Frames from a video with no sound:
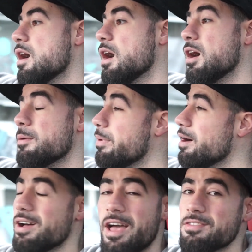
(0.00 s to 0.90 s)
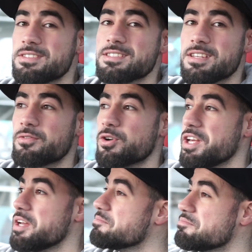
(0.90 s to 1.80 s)
But ever since I've got
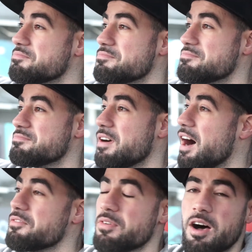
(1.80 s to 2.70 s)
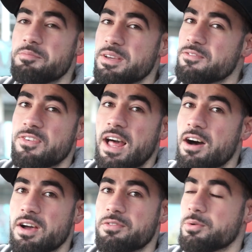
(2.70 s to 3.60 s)
it, I've been flat
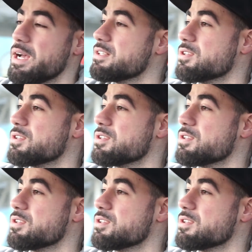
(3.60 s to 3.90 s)
out everywhere.